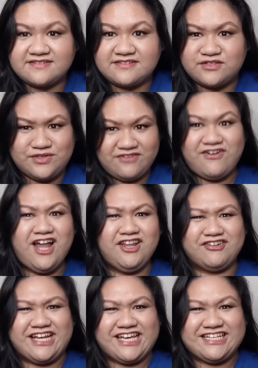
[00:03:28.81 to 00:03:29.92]
So they
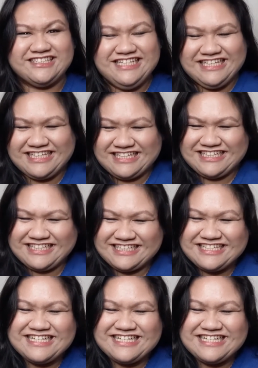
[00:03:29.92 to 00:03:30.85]
followed it.